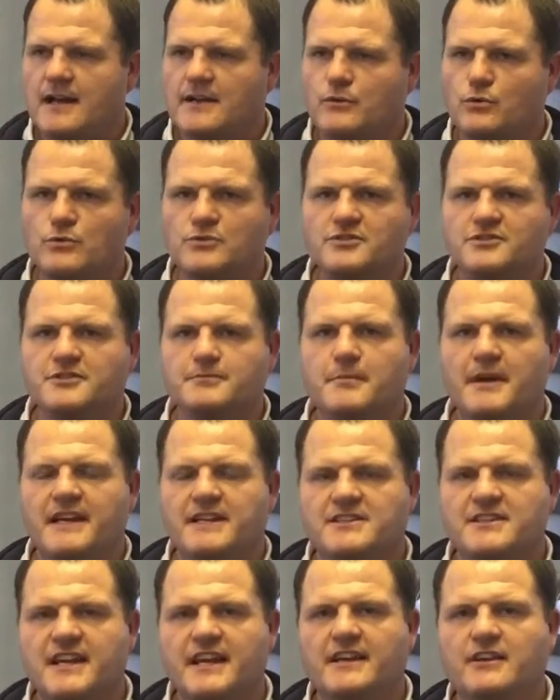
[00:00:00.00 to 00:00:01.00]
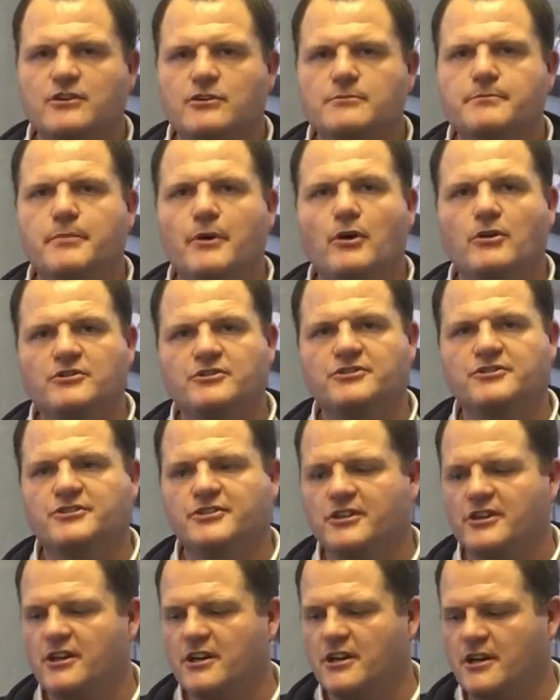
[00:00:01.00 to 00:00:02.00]
In order to maintain good
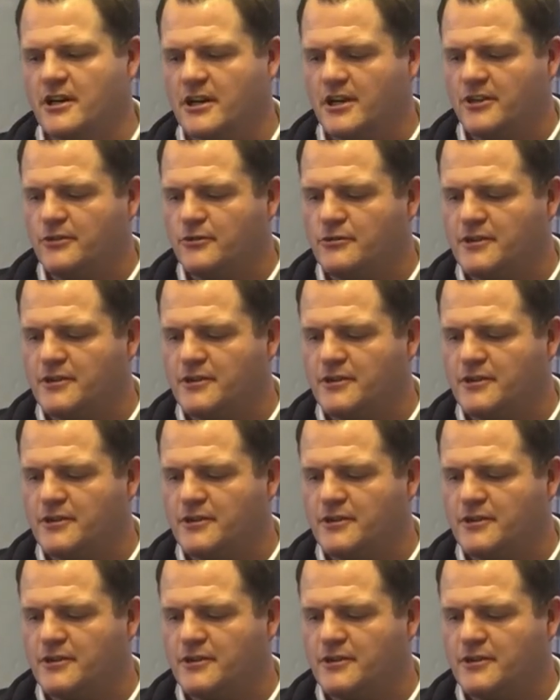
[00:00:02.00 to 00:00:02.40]
posture,